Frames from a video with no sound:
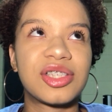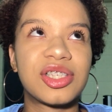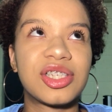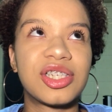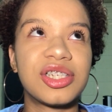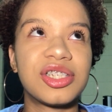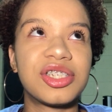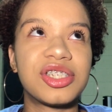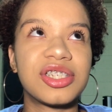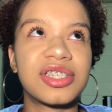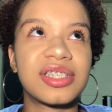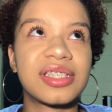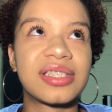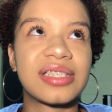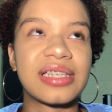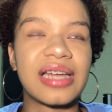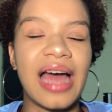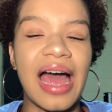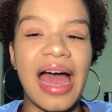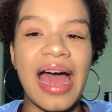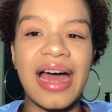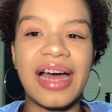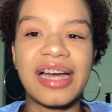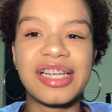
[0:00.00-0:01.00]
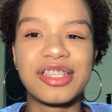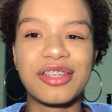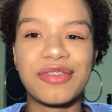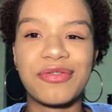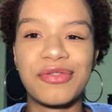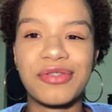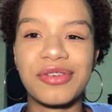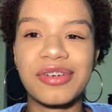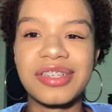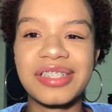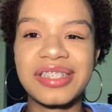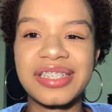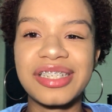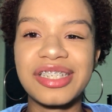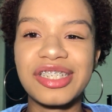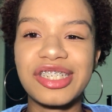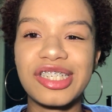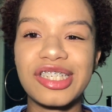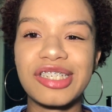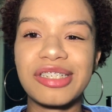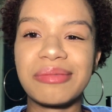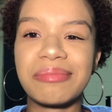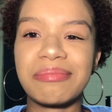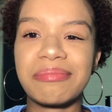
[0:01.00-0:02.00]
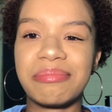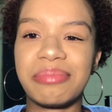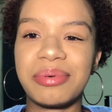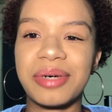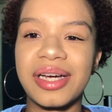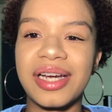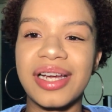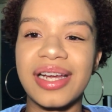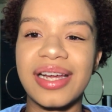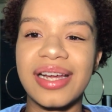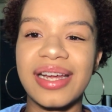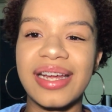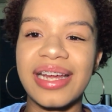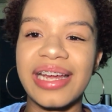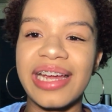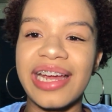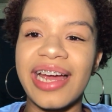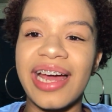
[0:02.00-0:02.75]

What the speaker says: just ask for attention, but